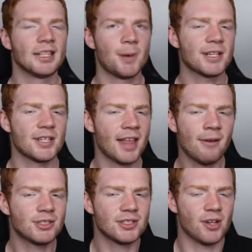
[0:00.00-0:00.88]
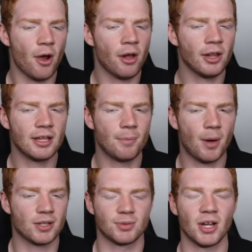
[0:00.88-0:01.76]
especially that was just early in the
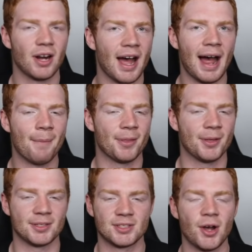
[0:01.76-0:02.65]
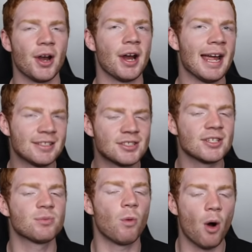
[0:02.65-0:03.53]
box, we got our amethyst. So it's
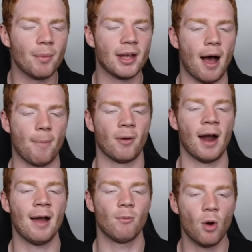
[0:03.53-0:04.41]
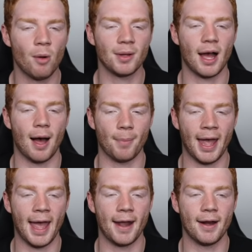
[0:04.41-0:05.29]
just warming up, all right? Warming up.
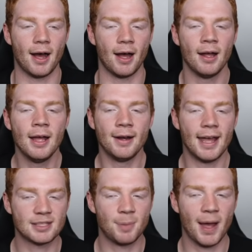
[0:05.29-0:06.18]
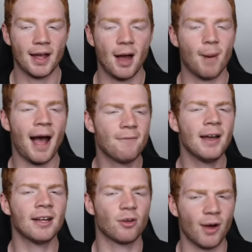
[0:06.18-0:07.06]
And uh, next pack up, I
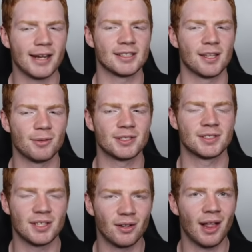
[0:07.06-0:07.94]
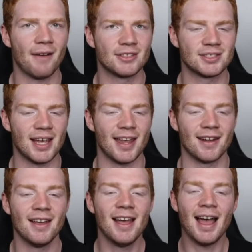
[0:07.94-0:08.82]
find it crazy that we still haven't
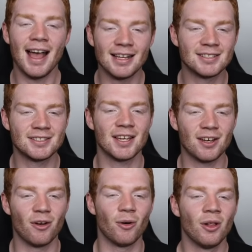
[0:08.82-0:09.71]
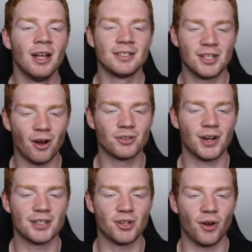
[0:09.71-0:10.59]
seen a single
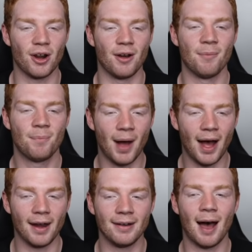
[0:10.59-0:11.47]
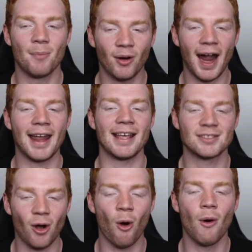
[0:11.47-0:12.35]
DeAndre Jordan. But number eight
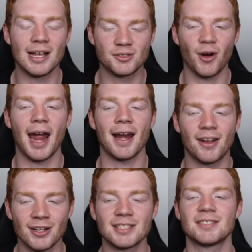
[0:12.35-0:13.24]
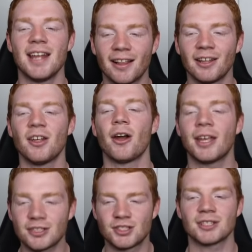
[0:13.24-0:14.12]
is always great because it's Nikola
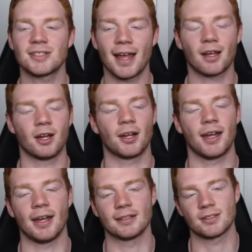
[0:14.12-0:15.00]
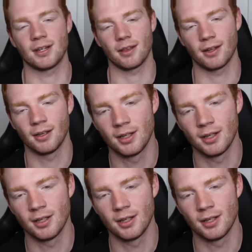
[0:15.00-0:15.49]
Jokic, just like, okay, it's another.